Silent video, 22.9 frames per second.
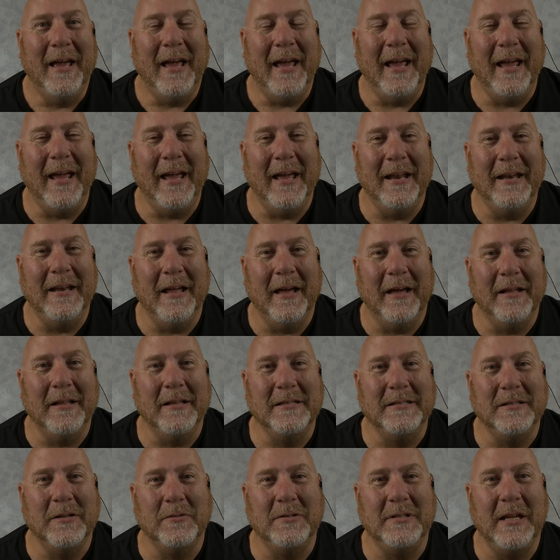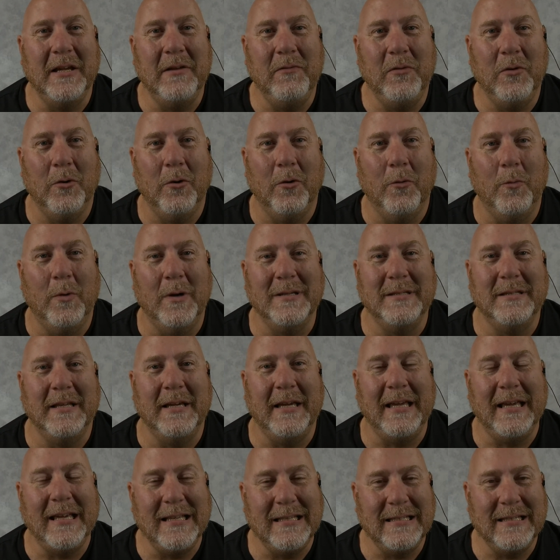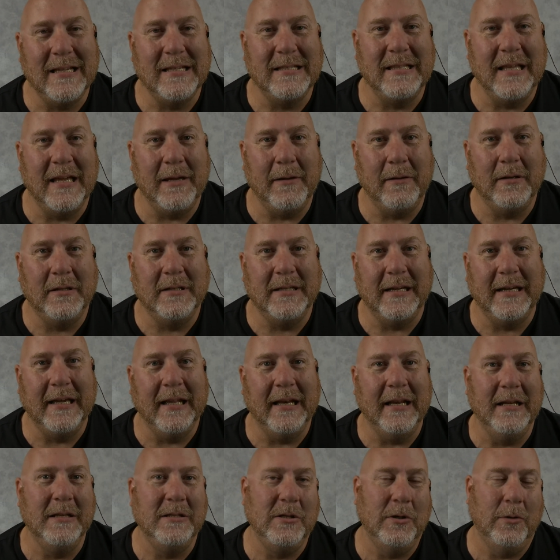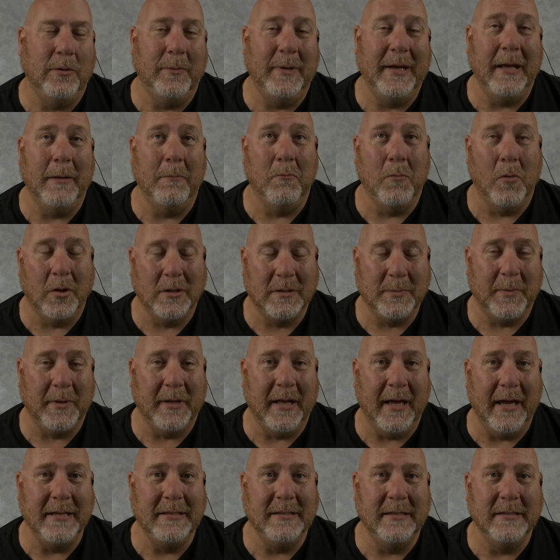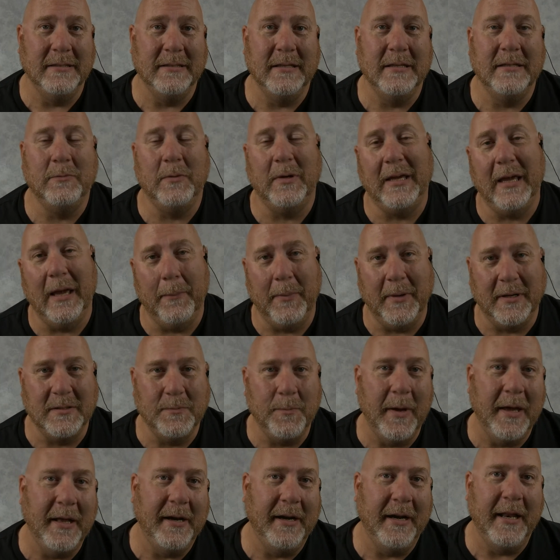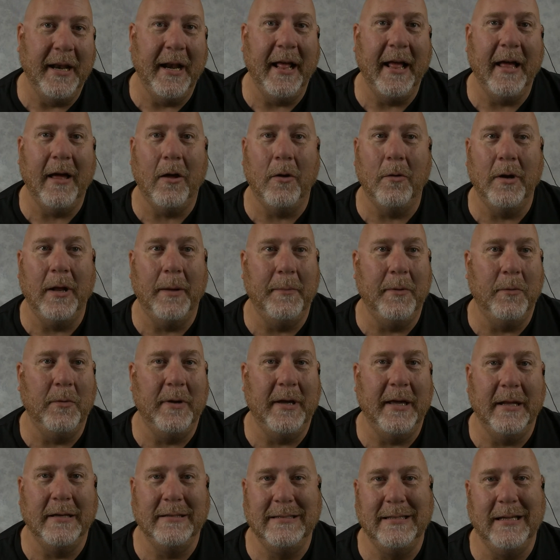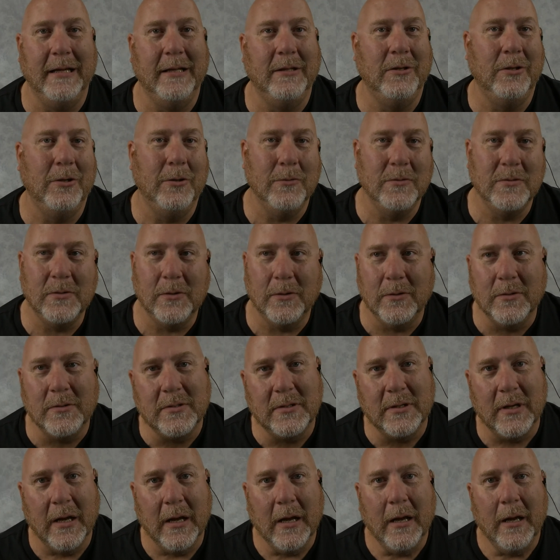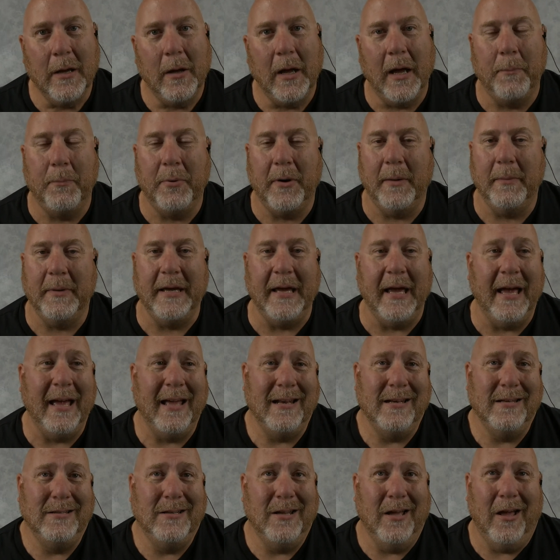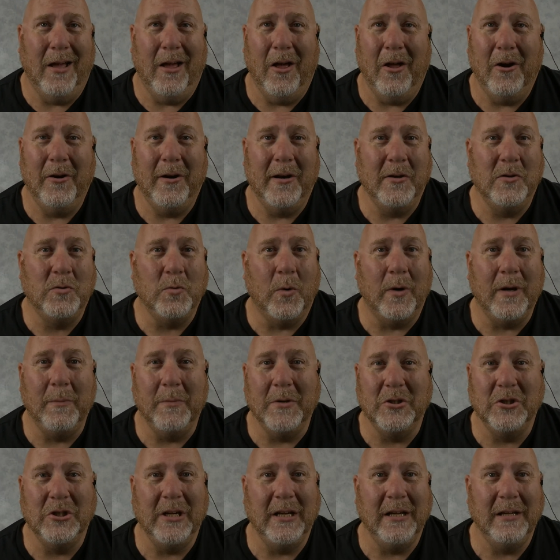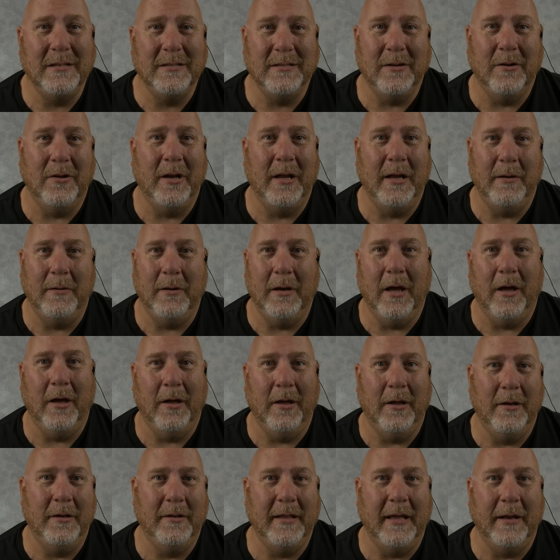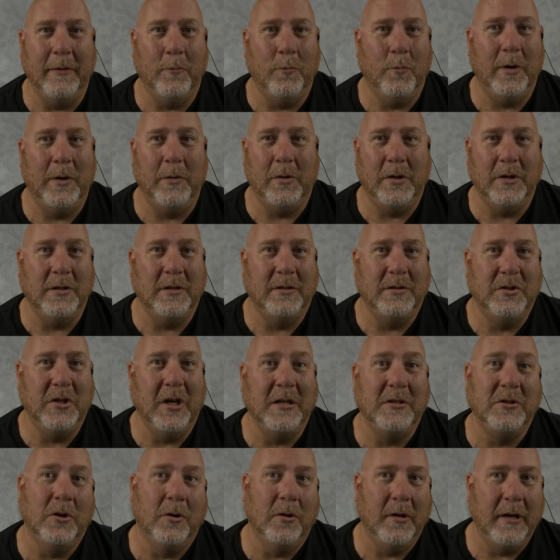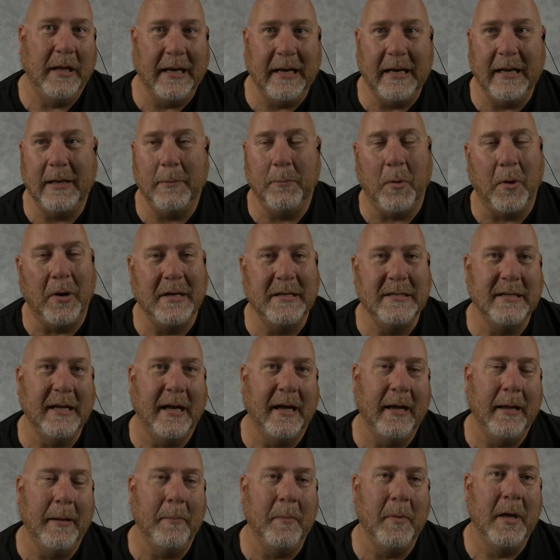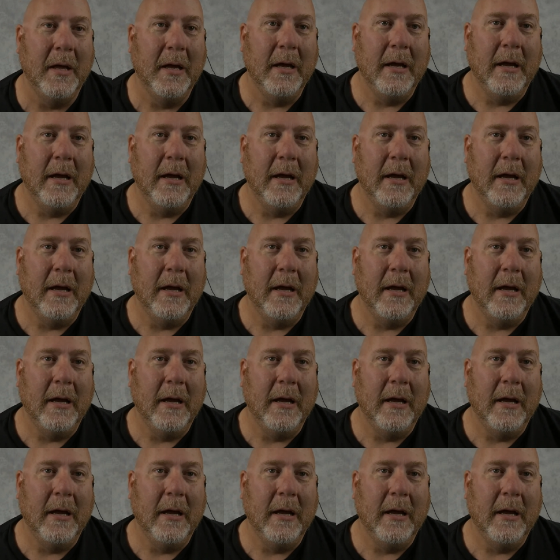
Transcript: And so TeamViewer was the easiest thing to get into. And we had multiple licenses. We kept expanding it out. I mean, we had 10 users. I probably had 120 machines on it that we could touch on at any point in time.